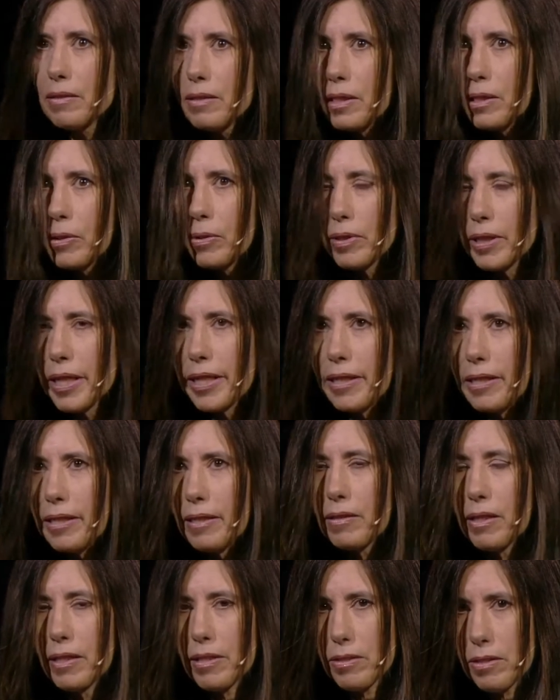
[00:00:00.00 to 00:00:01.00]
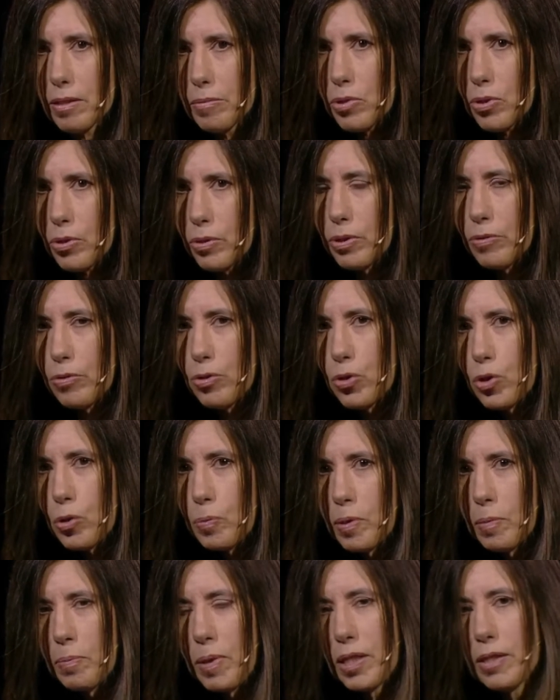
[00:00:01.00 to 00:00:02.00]
creating like some sort of
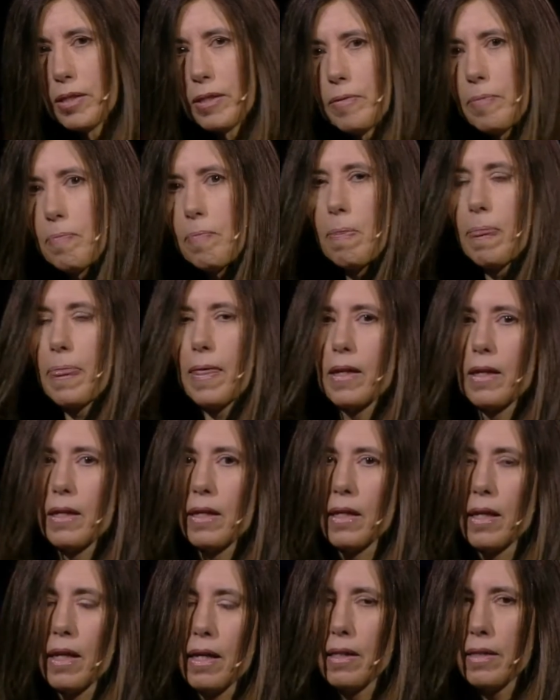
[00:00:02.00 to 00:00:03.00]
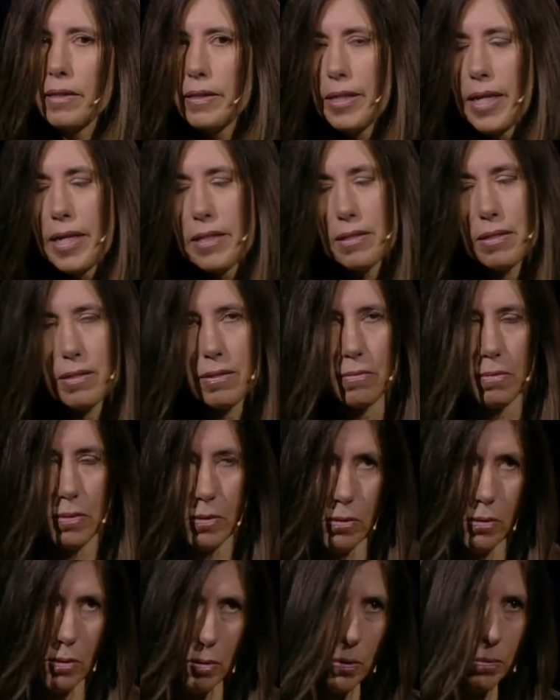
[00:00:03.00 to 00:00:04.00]
superbug, that's
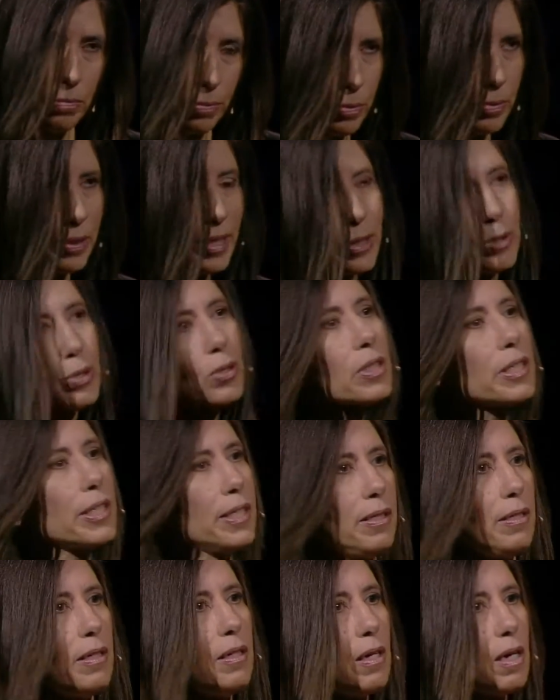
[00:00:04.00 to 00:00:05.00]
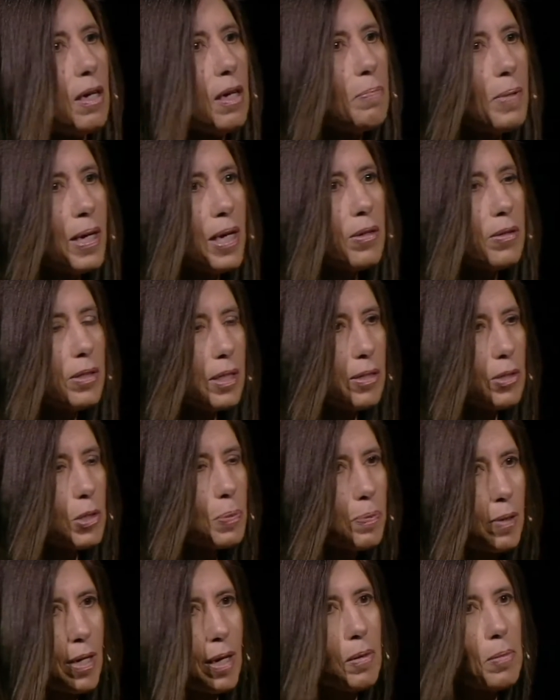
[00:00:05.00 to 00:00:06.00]
literally about as
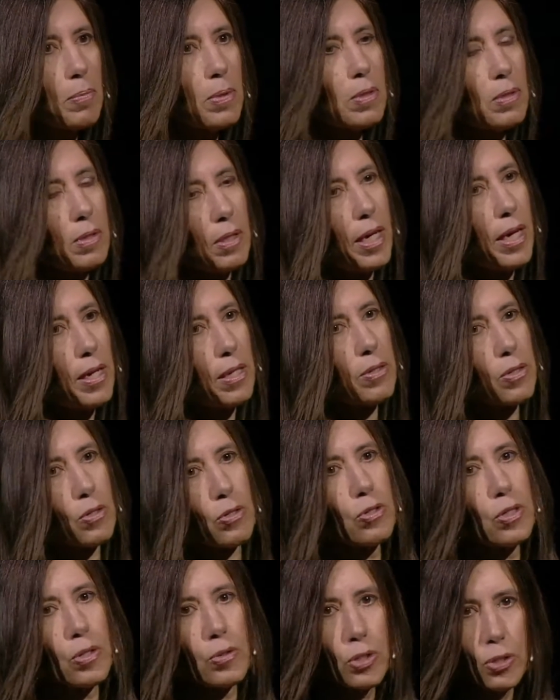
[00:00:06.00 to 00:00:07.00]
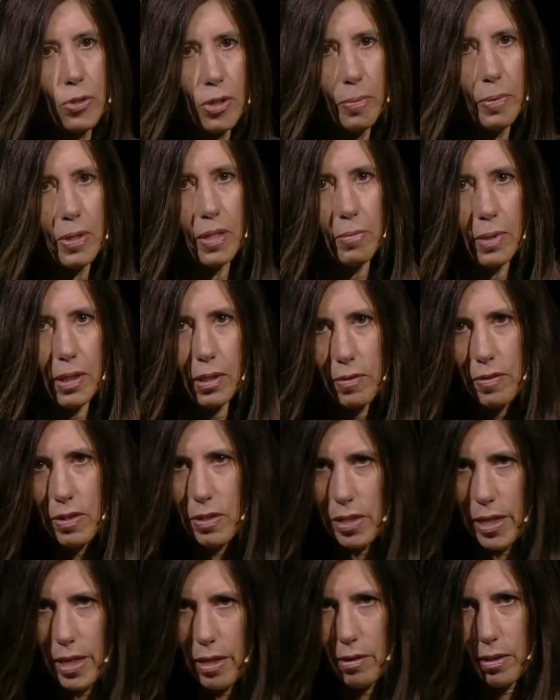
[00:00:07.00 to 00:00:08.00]
probable as a snowstorm in the middle of the
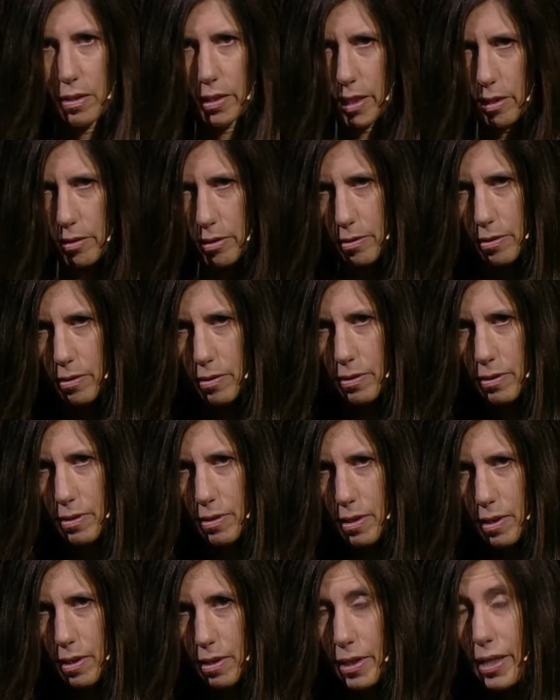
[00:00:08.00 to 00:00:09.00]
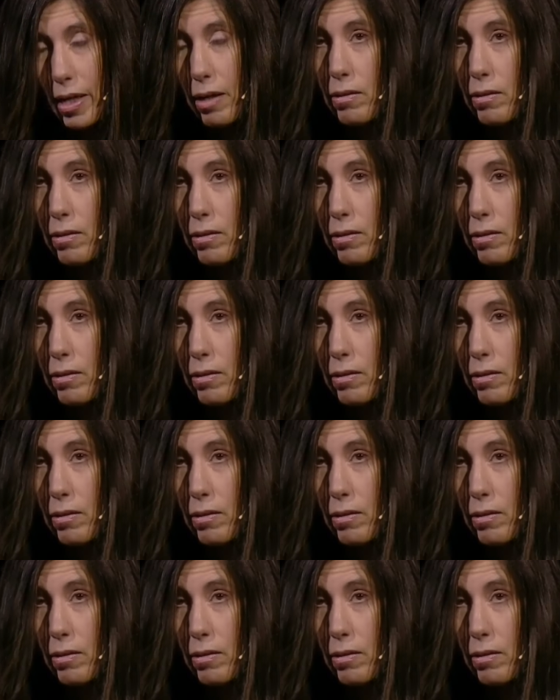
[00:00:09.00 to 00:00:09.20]
Sahara Desert. Now,